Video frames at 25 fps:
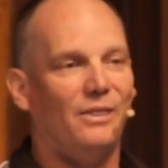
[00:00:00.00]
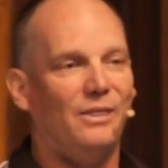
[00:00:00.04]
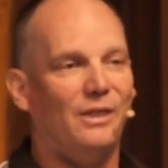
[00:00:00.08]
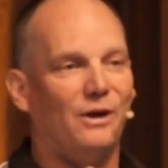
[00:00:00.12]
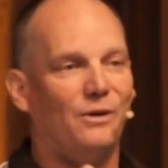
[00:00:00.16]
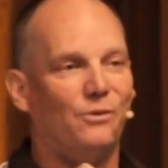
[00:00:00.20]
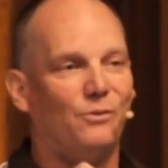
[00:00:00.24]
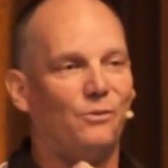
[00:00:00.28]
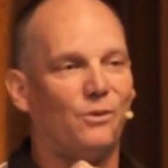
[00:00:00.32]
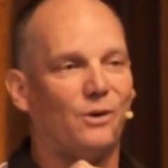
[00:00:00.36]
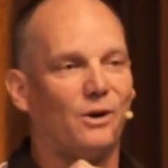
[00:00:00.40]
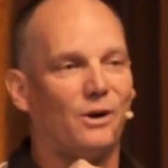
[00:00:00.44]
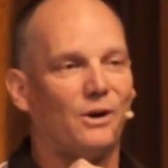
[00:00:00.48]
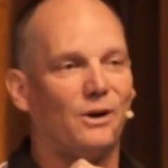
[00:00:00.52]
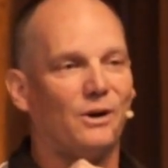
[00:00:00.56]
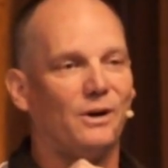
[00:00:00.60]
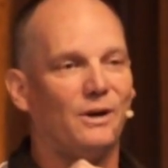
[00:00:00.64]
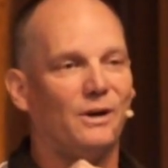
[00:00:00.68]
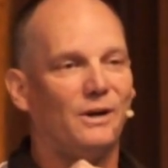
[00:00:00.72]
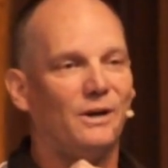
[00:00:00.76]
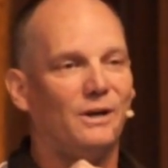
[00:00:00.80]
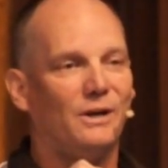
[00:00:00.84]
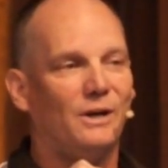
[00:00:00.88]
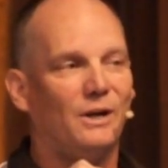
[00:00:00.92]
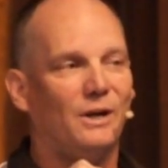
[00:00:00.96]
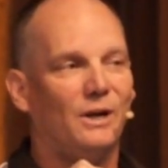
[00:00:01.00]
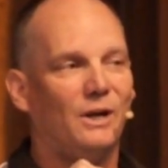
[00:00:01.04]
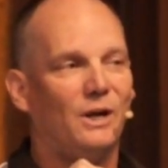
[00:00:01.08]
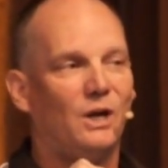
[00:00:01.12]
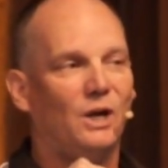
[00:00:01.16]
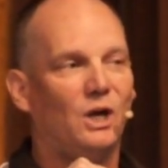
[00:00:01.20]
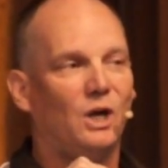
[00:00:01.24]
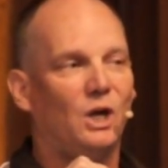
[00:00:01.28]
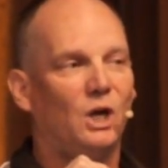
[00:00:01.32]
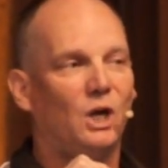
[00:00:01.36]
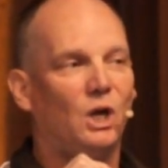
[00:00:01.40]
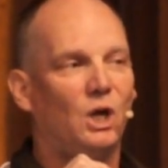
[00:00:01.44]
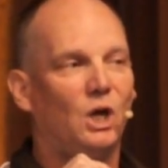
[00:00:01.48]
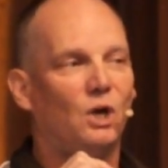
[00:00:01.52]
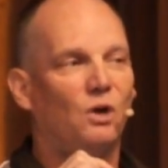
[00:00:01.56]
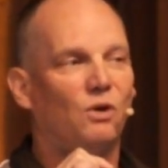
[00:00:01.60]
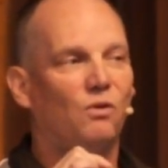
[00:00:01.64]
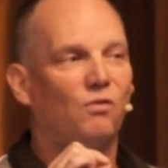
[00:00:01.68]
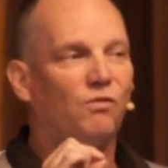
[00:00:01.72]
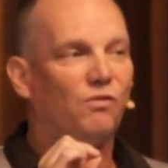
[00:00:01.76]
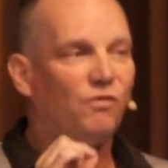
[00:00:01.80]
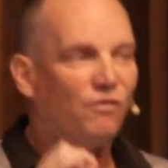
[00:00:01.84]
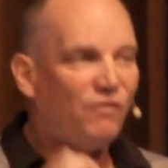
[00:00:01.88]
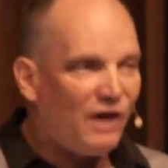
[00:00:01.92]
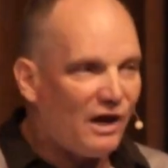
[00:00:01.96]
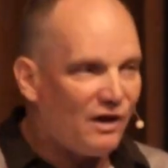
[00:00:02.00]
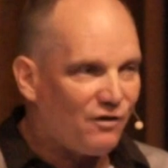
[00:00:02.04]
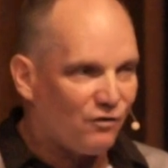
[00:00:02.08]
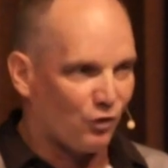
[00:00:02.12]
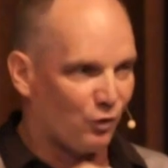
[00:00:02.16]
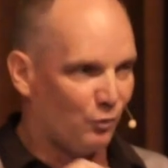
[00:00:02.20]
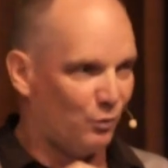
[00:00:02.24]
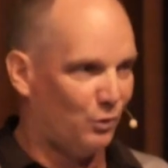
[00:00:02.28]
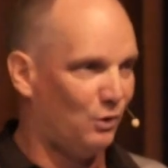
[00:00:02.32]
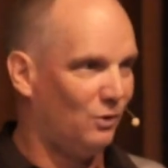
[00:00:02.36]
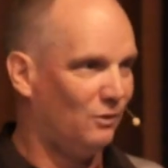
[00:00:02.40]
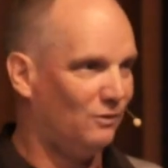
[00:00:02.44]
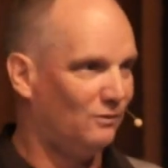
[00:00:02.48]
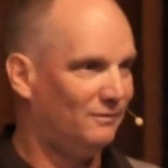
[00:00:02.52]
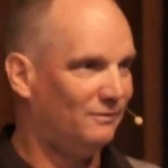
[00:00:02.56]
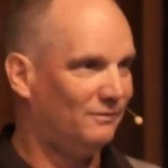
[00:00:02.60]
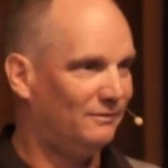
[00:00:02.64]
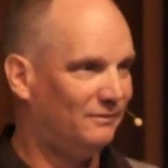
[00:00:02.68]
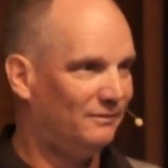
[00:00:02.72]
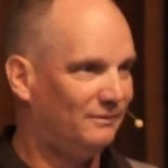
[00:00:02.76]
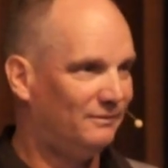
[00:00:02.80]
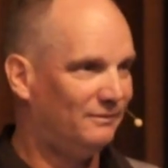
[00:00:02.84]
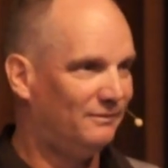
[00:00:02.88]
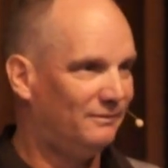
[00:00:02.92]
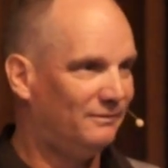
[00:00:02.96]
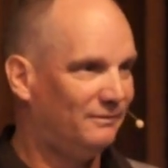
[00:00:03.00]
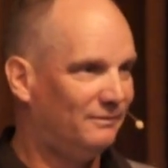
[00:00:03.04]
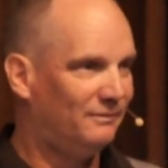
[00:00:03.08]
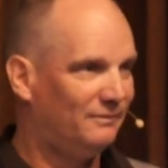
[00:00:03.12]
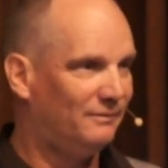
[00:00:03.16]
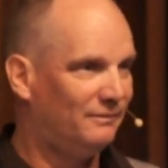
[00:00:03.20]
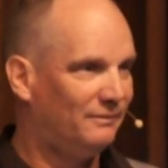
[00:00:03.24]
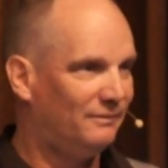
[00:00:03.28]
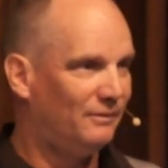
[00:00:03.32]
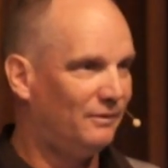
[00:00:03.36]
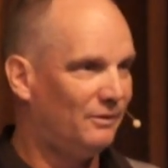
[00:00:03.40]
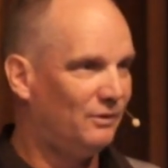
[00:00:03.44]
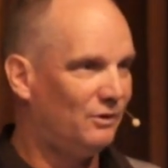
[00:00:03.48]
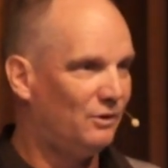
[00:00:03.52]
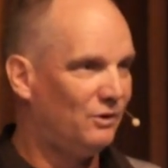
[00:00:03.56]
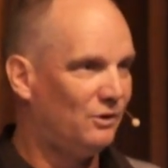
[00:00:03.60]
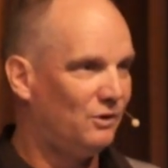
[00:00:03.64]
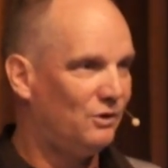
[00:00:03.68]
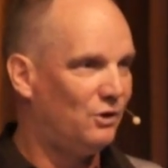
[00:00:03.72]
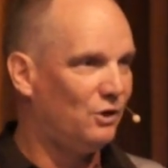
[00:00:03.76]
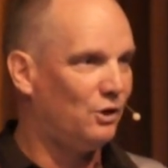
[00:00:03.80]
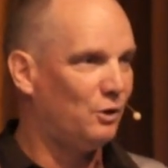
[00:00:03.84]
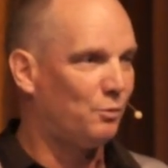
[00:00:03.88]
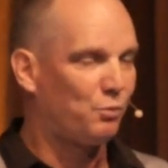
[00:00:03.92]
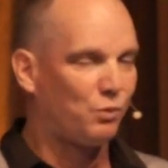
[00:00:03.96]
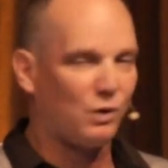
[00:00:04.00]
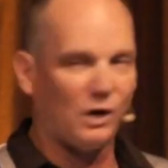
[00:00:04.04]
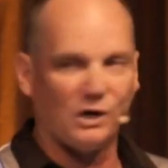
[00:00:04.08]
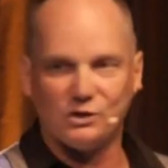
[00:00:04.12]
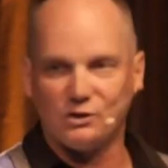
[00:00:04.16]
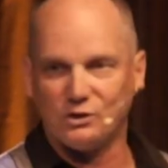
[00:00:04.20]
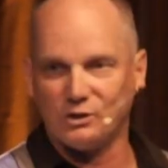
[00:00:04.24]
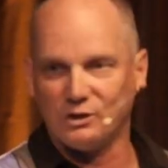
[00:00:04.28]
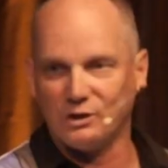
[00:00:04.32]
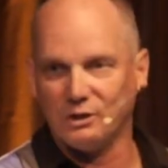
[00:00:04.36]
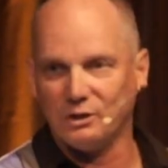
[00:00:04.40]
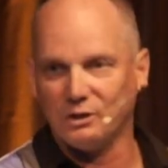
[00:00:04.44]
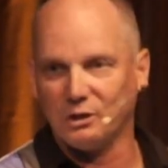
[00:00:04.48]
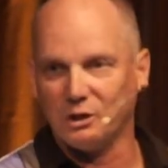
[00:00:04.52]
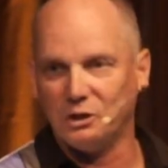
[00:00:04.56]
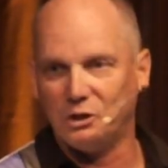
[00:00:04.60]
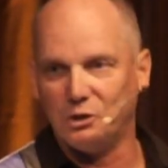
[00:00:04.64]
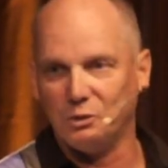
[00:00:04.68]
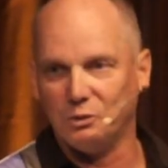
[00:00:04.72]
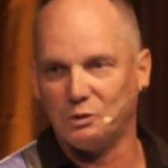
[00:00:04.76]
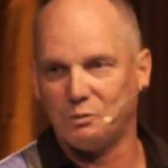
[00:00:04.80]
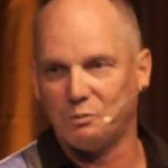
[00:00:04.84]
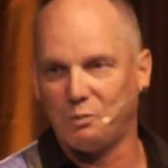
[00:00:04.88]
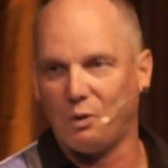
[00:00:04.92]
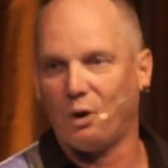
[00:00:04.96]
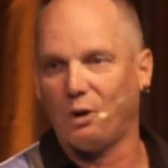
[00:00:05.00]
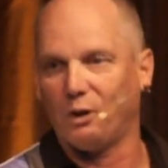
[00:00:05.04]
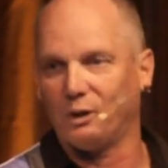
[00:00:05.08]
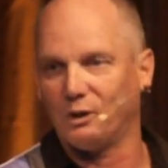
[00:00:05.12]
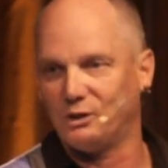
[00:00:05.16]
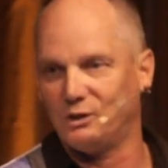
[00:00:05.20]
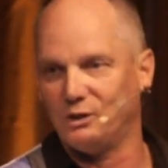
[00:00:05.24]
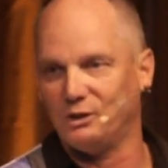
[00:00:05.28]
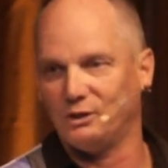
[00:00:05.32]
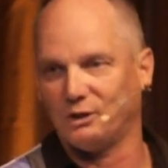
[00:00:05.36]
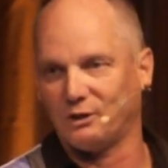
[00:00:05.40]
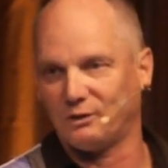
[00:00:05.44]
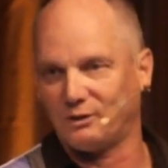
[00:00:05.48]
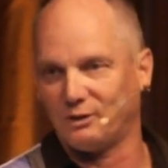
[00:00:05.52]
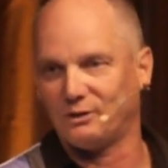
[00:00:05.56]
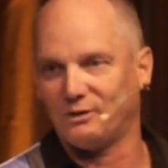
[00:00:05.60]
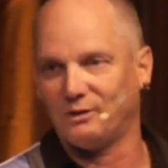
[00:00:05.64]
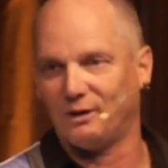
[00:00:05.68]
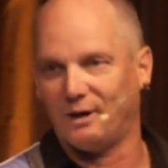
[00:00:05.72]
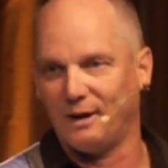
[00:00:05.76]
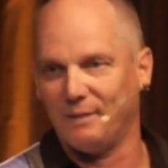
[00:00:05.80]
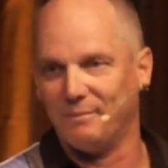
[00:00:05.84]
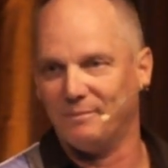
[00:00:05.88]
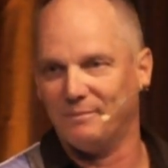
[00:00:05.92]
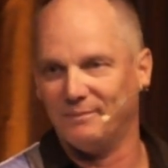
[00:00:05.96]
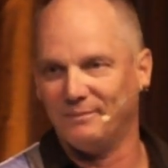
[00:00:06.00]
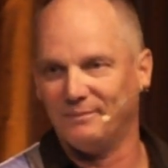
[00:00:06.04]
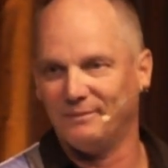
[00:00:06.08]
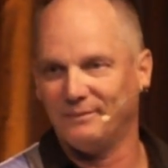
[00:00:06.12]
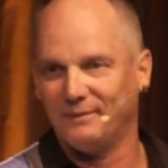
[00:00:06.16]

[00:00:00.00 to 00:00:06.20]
that were favorable to the president and to his policies at the time.